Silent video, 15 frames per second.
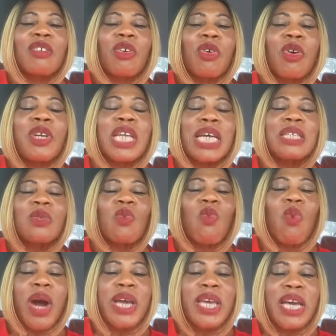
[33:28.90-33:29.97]
God has
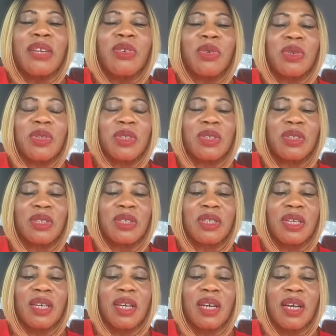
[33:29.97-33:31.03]
wired us
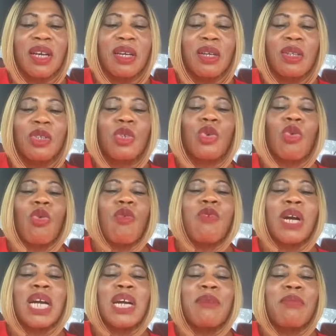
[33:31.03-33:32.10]
to
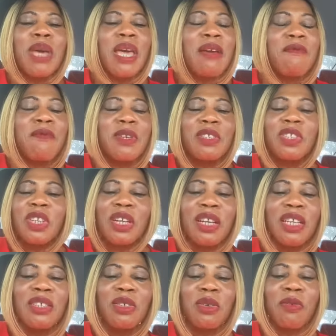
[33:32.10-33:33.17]
overcome every
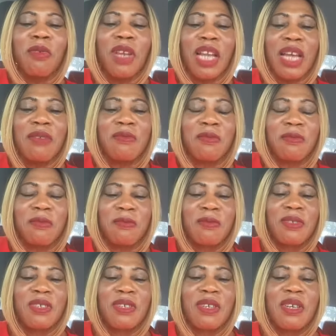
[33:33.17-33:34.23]
challenge of life.
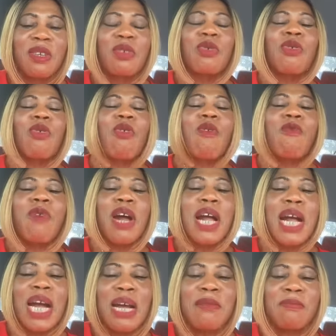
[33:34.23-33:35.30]
To
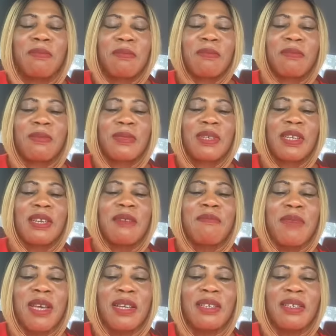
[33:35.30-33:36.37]
overcome.
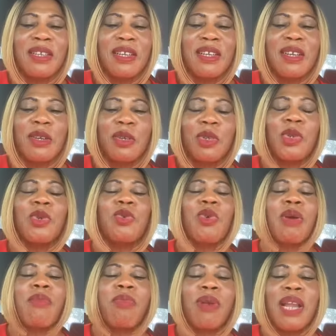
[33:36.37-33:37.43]
Amen. So you
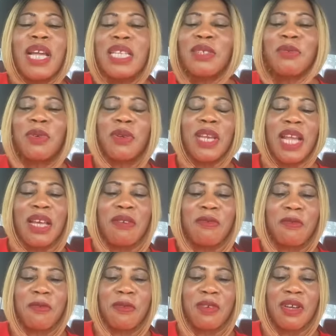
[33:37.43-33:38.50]
are blessed for
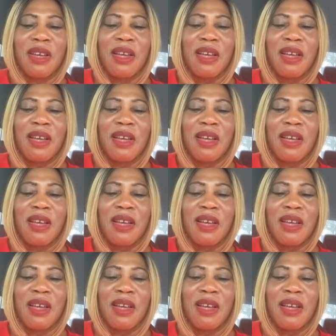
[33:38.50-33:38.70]
life.